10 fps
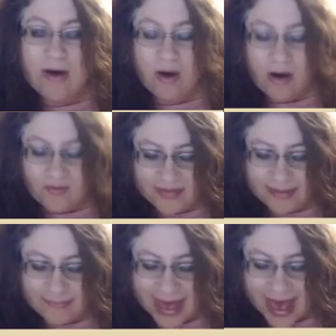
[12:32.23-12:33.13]
often
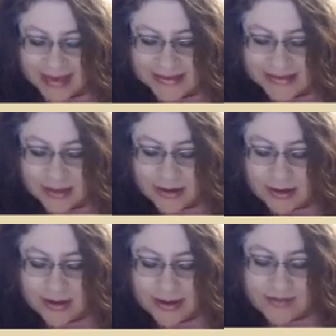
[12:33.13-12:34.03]
they pass.
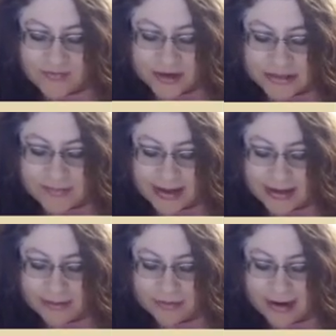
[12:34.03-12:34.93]
In the first
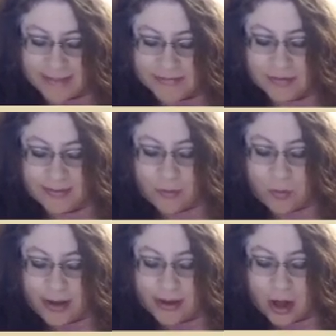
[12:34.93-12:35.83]
minute, perhaps only
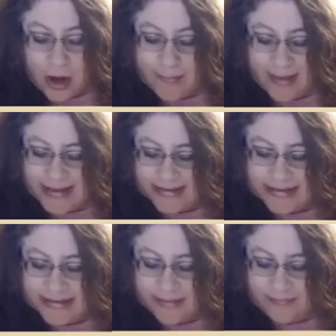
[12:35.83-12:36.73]
one car
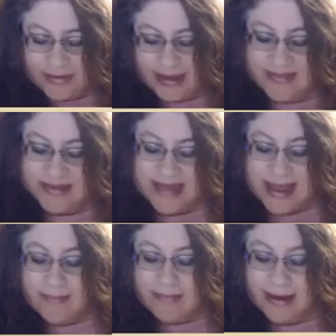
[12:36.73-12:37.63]
passes. In the
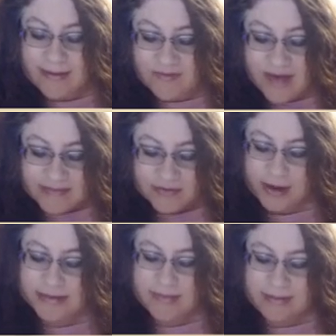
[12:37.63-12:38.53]
second minute, 5
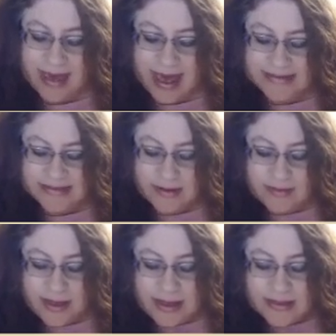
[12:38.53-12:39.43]
cars may pass.
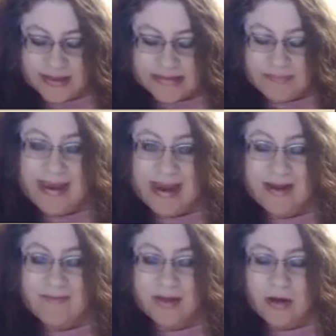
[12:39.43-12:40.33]
The speed
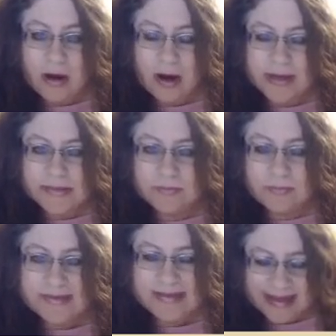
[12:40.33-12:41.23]
of the cars
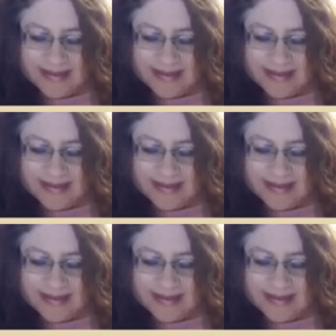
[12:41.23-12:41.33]
will stay the